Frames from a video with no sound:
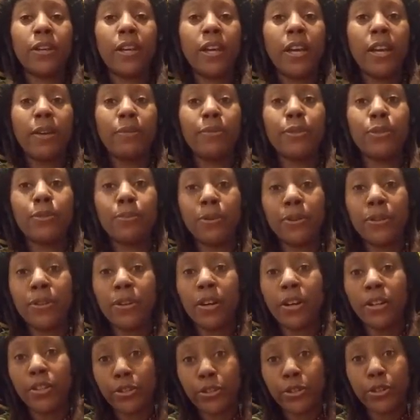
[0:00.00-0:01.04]
I have this book
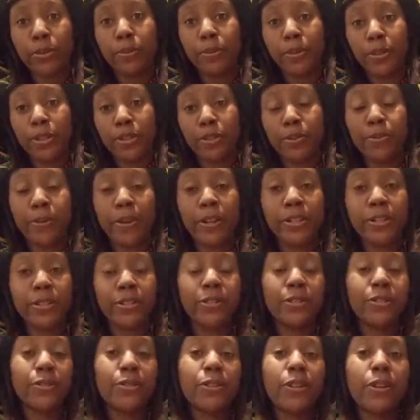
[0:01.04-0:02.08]
called German
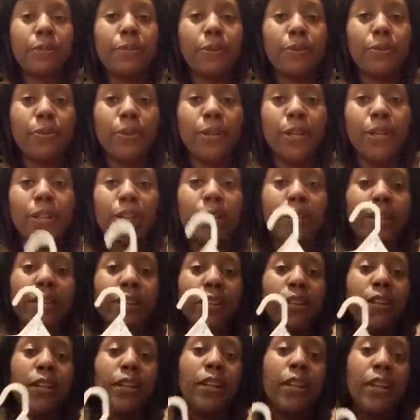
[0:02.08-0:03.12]
Expressionist, and I've been reading
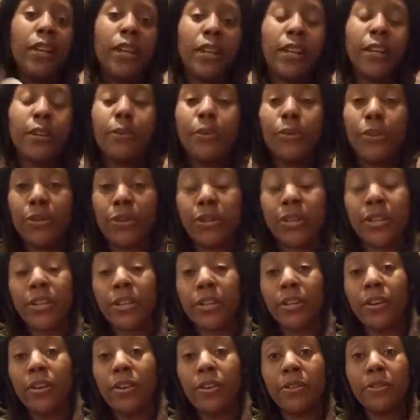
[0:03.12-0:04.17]
it, and I've been looking
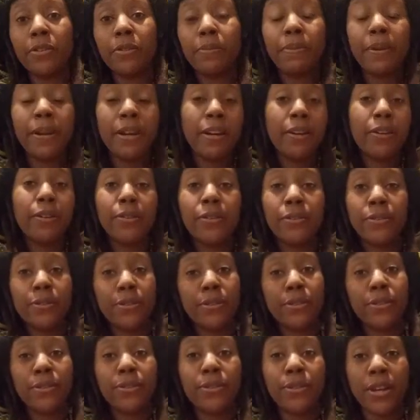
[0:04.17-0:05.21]
at all the patterns
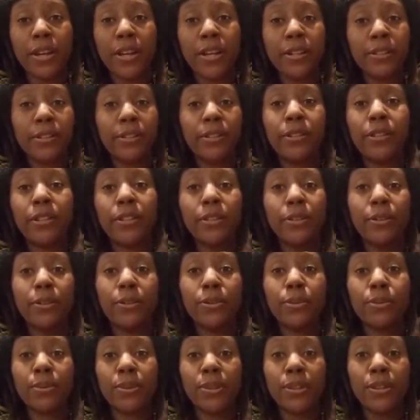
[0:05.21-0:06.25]
and designs that they
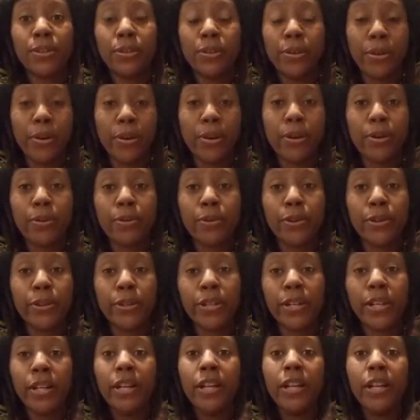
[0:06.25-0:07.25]
use within their artwork,